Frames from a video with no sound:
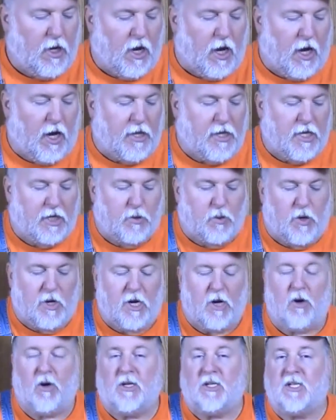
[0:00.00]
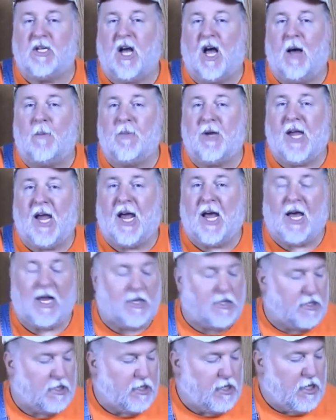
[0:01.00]
This one here is
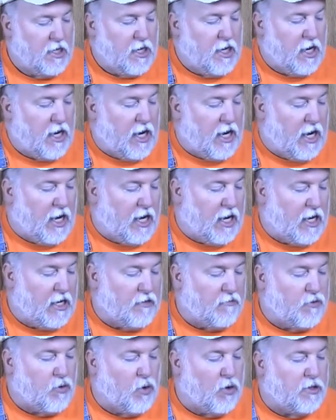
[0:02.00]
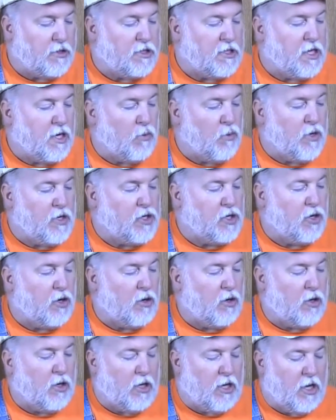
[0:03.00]
Tomcat. And, of course, the
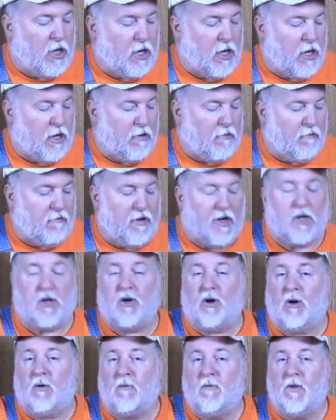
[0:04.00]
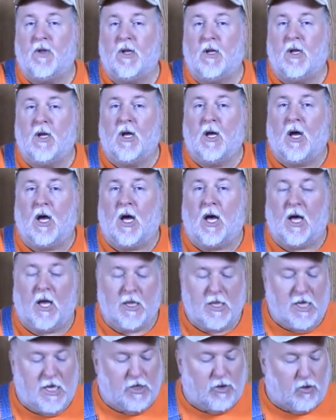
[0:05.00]
original Victor.
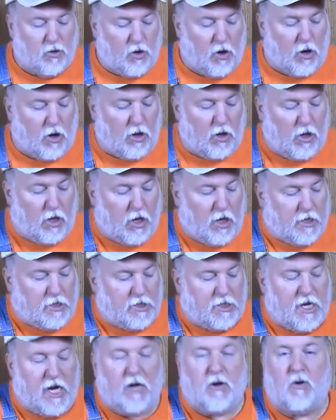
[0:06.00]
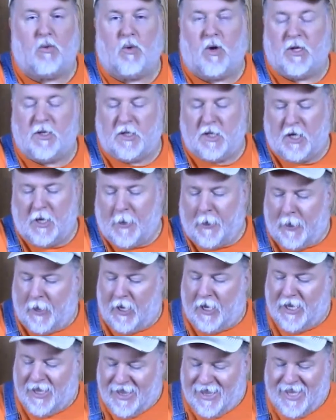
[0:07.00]
These are all standard ones.
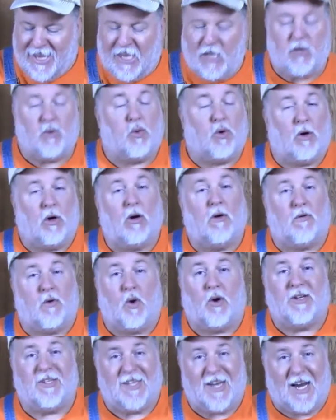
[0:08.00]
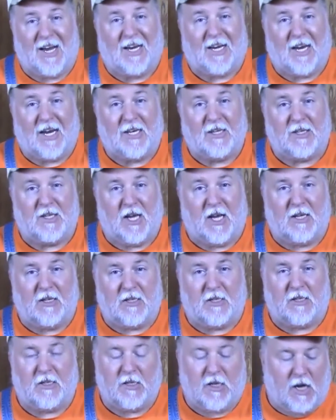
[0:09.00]
These were, of course, 99
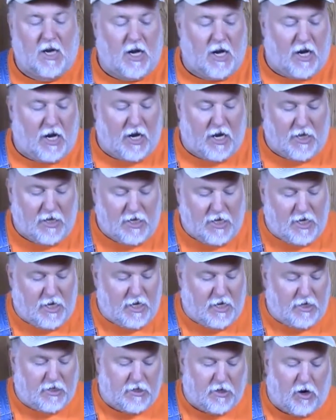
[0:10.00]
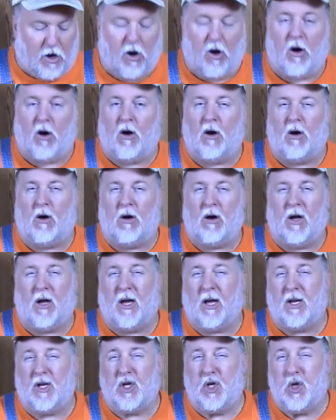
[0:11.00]
cents, and these
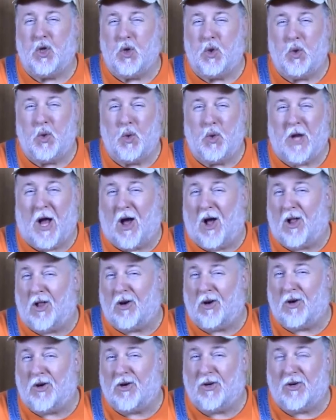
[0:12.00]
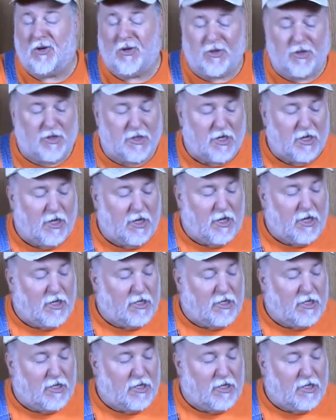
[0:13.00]
are $2.